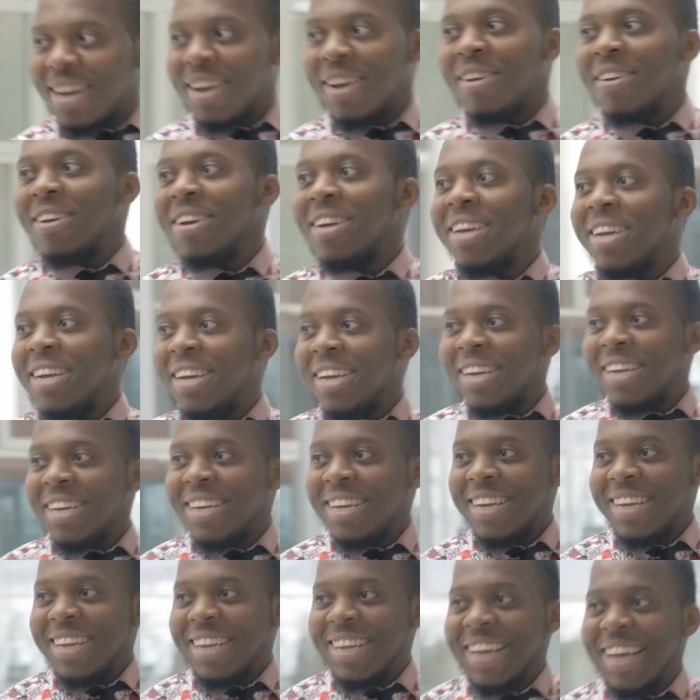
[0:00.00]
It
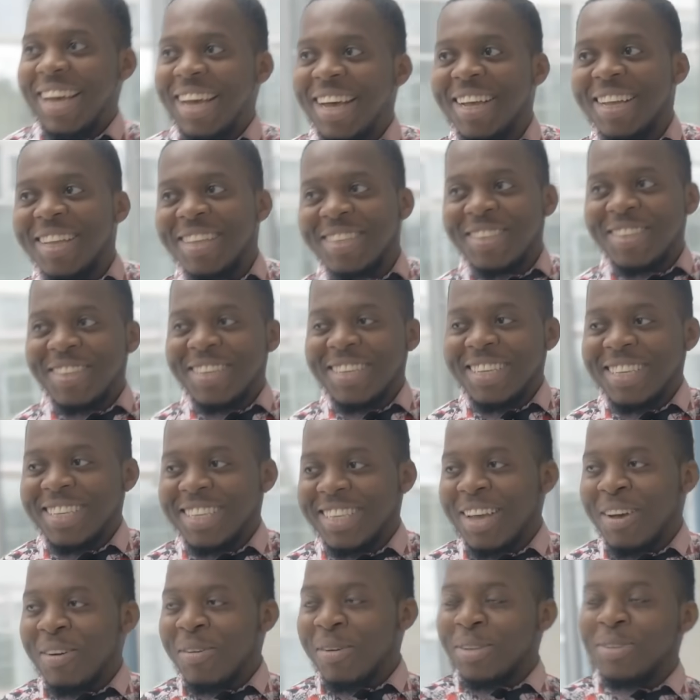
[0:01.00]
demonstrates your
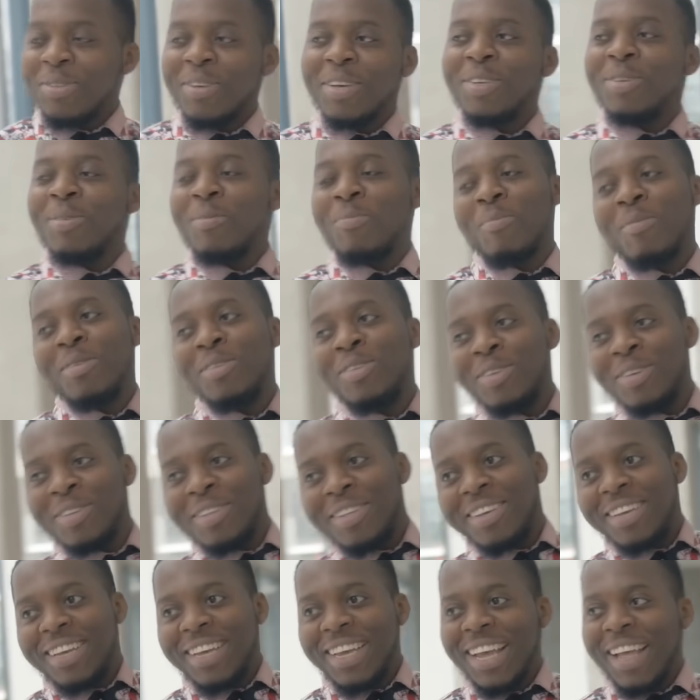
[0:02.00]
versatility and your respect
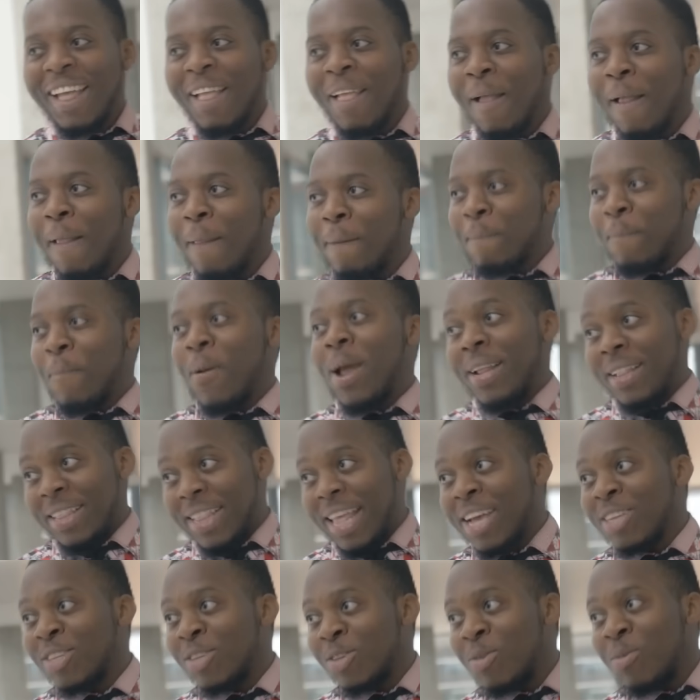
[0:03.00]
for the subject and the
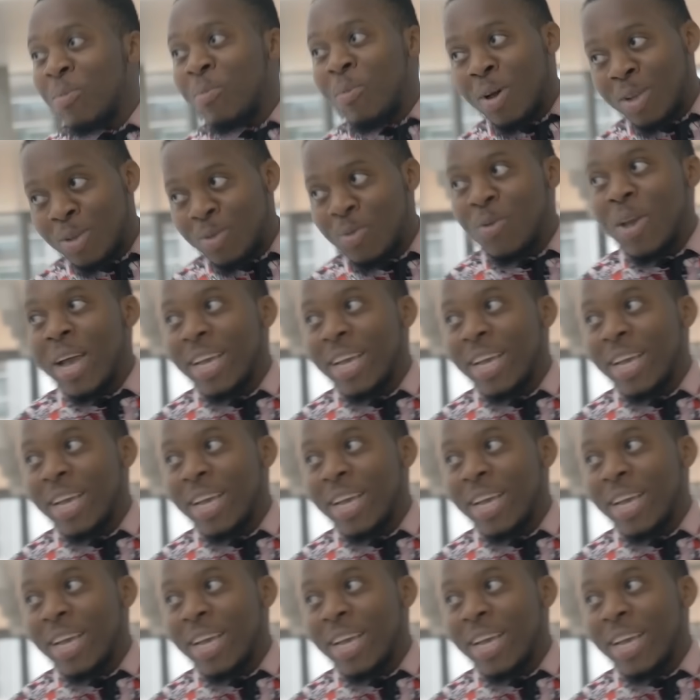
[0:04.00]
audience.